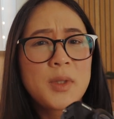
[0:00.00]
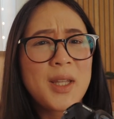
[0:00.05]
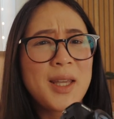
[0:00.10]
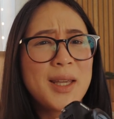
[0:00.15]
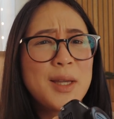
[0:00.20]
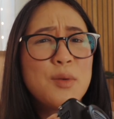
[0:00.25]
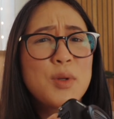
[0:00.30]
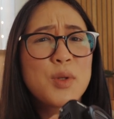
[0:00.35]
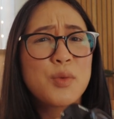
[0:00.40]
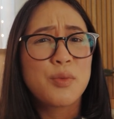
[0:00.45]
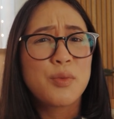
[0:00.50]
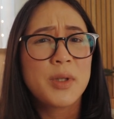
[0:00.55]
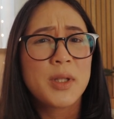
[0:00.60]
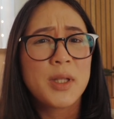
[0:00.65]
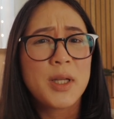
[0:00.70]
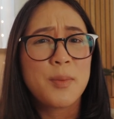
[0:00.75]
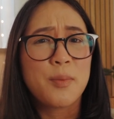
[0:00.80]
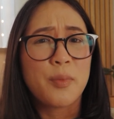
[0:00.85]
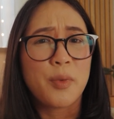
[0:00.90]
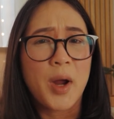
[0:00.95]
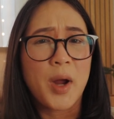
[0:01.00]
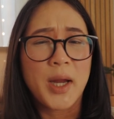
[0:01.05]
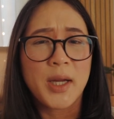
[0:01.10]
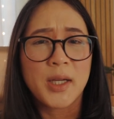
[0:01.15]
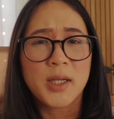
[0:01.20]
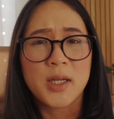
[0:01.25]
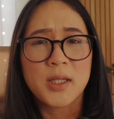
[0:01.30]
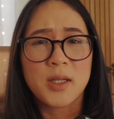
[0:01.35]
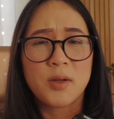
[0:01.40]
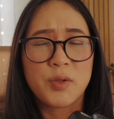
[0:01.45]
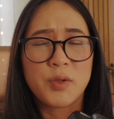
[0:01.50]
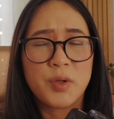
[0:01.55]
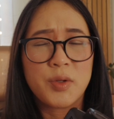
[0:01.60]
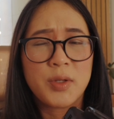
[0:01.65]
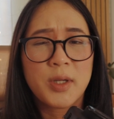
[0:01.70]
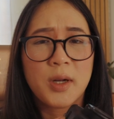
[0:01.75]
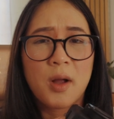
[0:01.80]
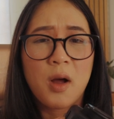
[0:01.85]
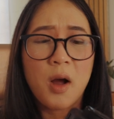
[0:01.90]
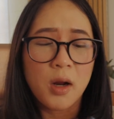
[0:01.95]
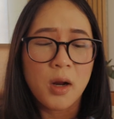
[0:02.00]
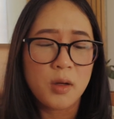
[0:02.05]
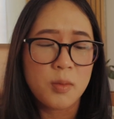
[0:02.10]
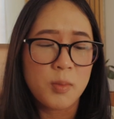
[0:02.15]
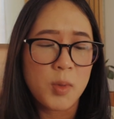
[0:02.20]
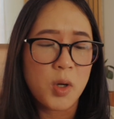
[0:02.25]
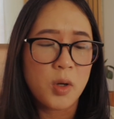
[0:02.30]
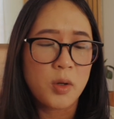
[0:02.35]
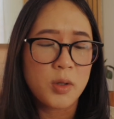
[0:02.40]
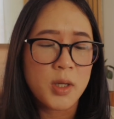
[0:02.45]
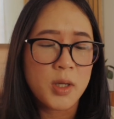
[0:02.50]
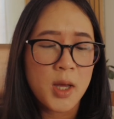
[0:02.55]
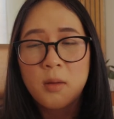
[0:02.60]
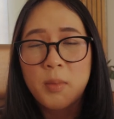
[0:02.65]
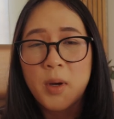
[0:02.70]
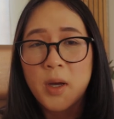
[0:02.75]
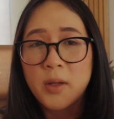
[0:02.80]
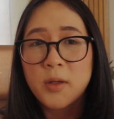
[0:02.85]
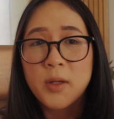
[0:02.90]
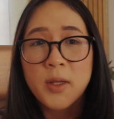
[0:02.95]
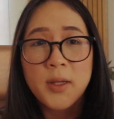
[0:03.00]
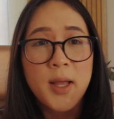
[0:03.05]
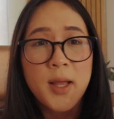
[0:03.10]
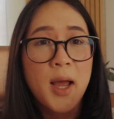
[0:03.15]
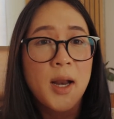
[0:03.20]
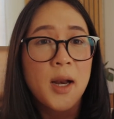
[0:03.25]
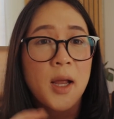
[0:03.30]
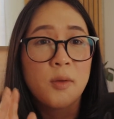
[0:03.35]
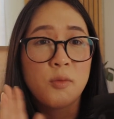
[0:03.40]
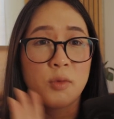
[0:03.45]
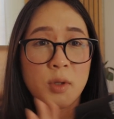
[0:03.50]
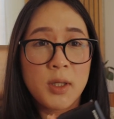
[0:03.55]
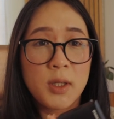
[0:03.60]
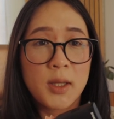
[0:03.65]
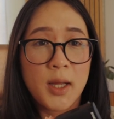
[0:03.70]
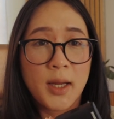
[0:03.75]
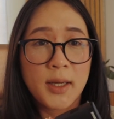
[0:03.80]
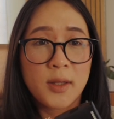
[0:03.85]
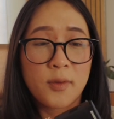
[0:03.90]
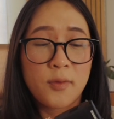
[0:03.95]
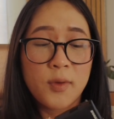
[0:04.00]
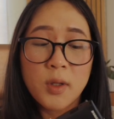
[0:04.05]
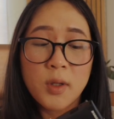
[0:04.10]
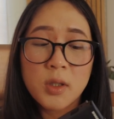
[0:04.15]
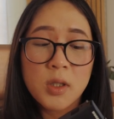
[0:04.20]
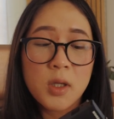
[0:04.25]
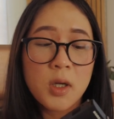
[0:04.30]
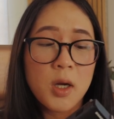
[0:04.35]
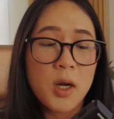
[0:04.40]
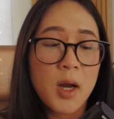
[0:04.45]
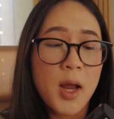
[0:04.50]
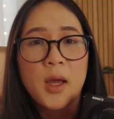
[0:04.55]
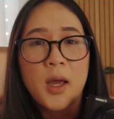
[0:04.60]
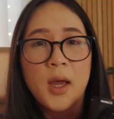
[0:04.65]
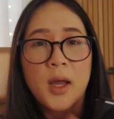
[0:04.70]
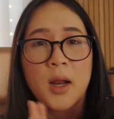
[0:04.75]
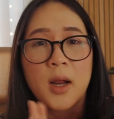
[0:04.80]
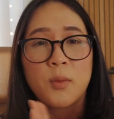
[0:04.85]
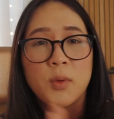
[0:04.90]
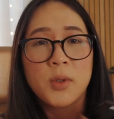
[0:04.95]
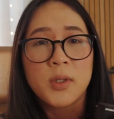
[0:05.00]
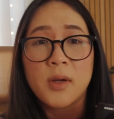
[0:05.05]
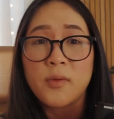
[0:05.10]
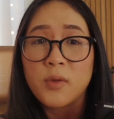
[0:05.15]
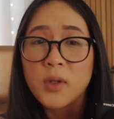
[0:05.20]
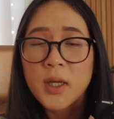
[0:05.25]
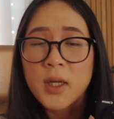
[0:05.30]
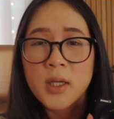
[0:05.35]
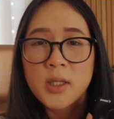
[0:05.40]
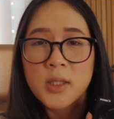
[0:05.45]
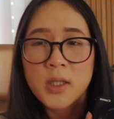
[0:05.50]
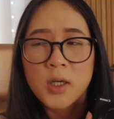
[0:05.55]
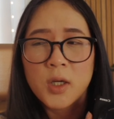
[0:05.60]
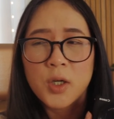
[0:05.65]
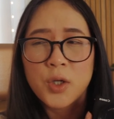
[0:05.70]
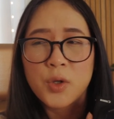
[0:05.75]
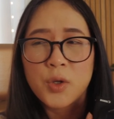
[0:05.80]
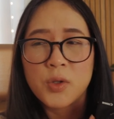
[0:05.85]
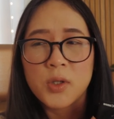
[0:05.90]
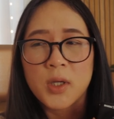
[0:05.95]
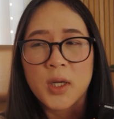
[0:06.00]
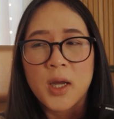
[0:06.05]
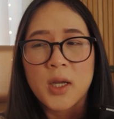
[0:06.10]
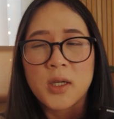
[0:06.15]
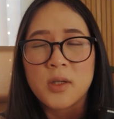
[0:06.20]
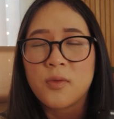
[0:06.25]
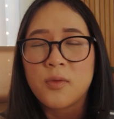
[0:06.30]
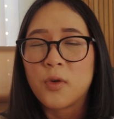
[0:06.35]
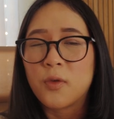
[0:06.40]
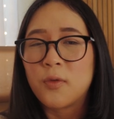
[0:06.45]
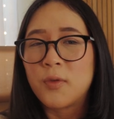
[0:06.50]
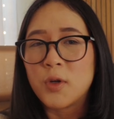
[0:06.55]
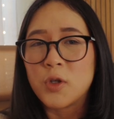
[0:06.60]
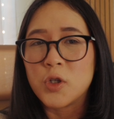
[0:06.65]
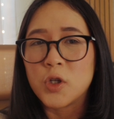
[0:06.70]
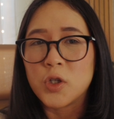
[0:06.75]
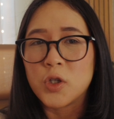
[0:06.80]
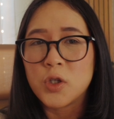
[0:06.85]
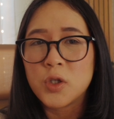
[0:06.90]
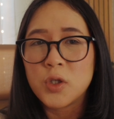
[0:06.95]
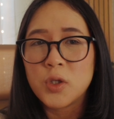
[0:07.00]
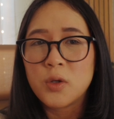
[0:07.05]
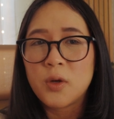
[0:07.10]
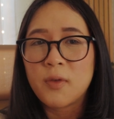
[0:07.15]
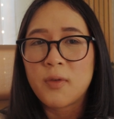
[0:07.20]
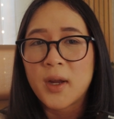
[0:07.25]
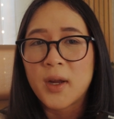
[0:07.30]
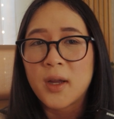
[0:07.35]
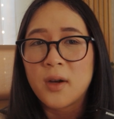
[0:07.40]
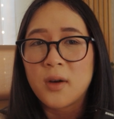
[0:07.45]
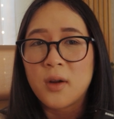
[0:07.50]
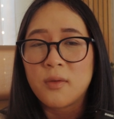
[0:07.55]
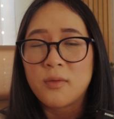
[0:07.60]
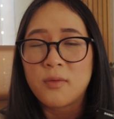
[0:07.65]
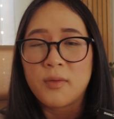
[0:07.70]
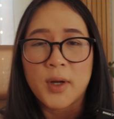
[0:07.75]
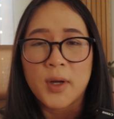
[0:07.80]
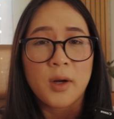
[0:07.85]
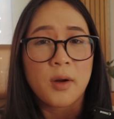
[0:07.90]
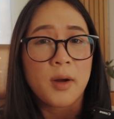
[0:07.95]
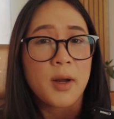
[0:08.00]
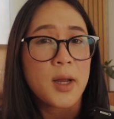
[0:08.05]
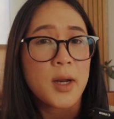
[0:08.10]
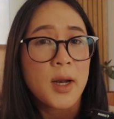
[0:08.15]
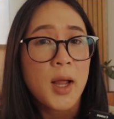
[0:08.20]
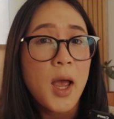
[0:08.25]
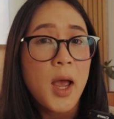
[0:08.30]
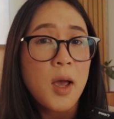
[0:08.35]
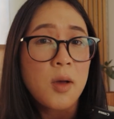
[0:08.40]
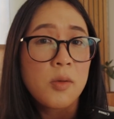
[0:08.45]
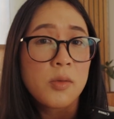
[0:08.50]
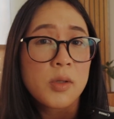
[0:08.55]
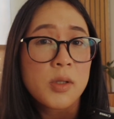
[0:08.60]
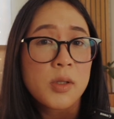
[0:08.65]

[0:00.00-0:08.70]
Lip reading: it was really bright because I was using the auto mode. But other than that, I really like the filter and I would definitely consider using it for future too if I can figure it out.